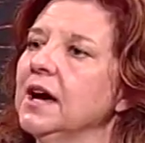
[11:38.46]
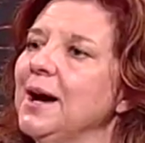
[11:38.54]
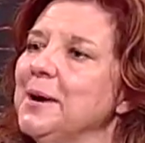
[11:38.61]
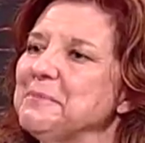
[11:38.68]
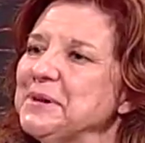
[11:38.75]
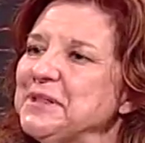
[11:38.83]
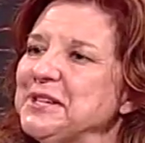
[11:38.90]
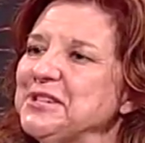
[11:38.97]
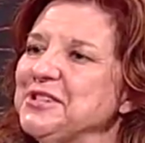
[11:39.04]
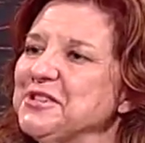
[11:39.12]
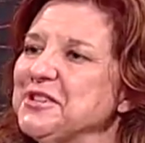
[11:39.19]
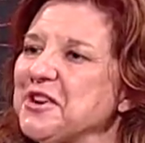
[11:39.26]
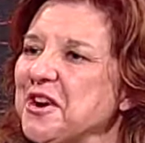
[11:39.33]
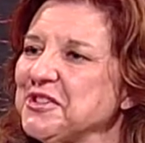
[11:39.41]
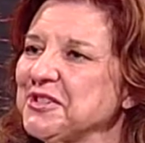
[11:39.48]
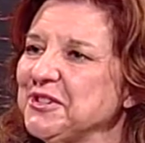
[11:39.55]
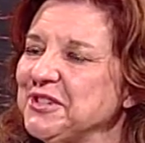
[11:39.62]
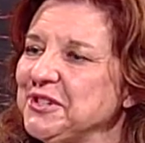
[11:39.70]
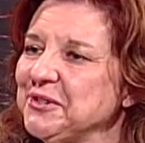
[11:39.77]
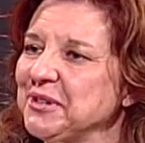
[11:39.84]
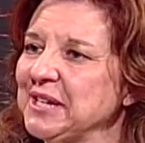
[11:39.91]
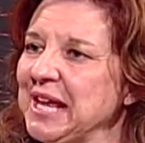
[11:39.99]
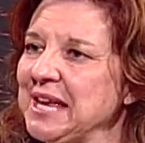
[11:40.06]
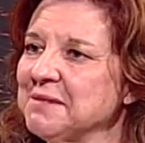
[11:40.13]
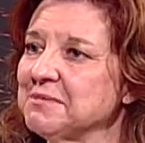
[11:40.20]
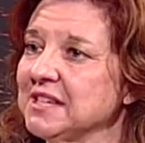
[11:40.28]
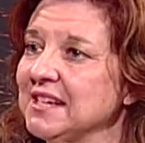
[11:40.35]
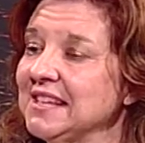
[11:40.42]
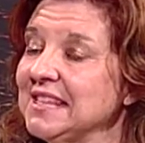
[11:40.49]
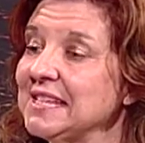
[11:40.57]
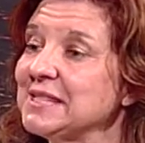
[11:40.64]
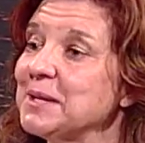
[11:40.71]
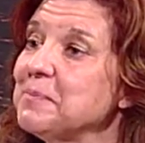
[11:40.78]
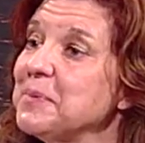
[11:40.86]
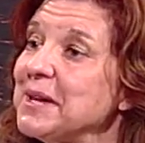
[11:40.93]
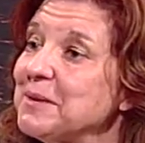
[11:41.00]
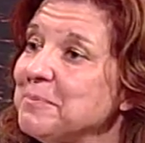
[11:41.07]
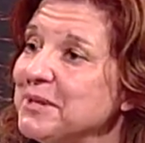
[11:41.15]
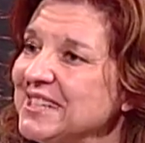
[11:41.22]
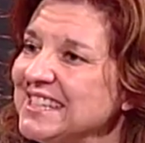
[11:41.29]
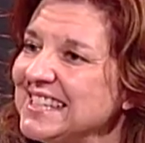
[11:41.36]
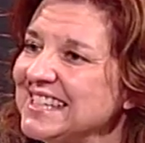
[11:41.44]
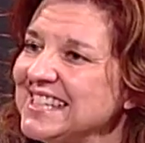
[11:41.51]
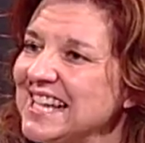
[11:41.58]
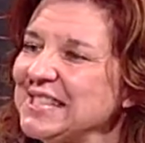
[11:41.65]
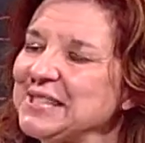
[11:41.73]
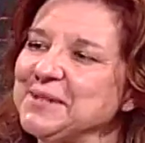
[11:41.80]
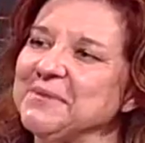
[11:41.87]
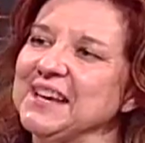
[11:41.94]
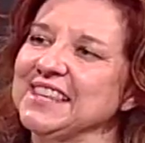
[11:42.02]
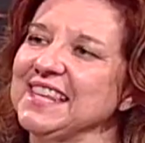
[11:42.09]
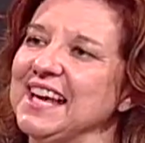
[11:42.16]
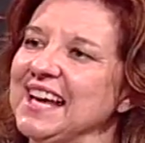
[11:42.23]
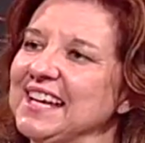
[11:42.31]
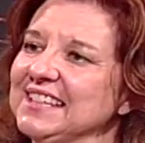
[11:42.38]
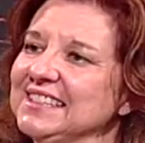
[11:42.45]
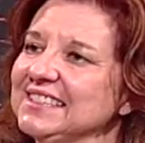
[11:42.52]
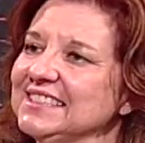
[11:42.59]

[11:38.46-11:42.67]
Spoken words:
But this year you're also going to do it in Hampton. And that's a big building. Tell us about that.